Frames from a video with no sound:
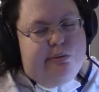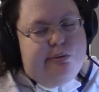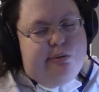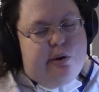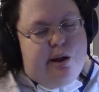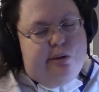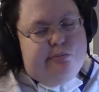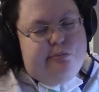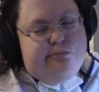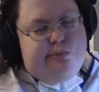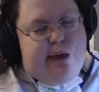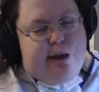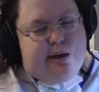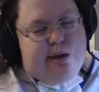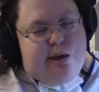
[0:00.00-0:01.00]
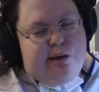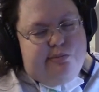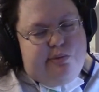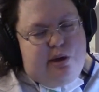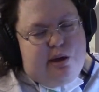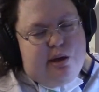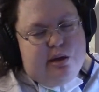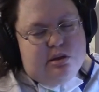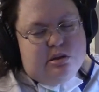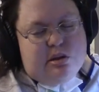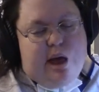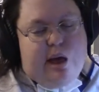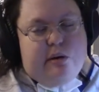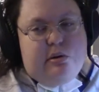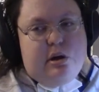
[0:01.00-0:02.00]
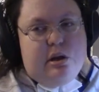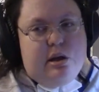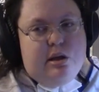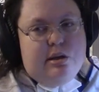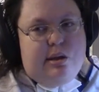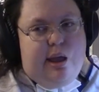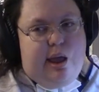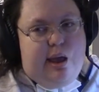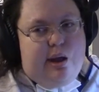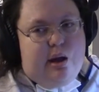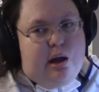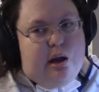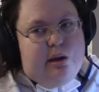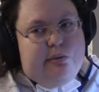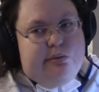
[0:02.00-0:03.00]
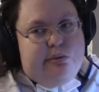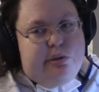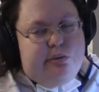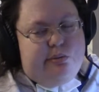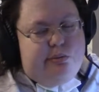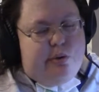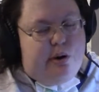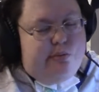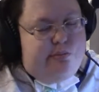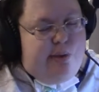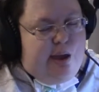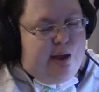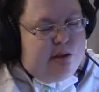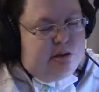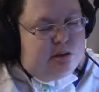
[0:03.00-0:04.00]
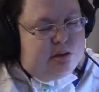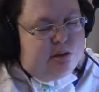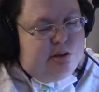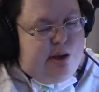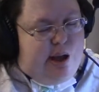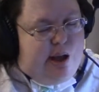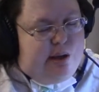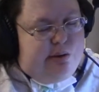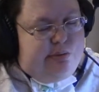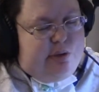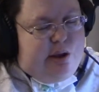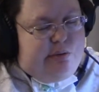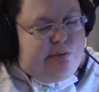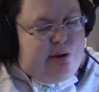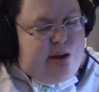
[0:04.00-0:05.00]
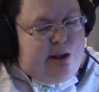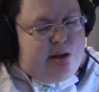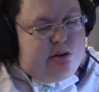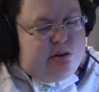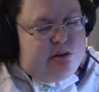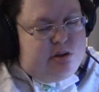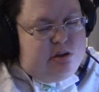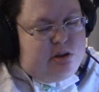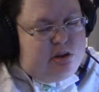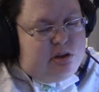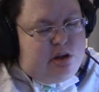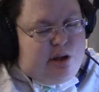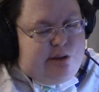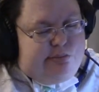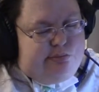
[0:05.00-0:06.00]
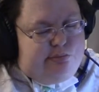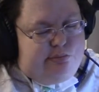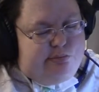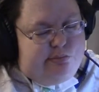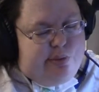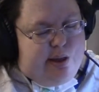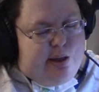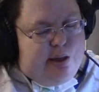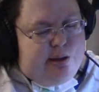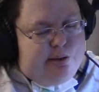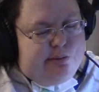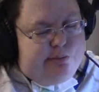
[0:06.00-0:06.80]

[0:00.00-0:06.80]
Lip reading: from Becky because that would take all of the romance out of their relationship. But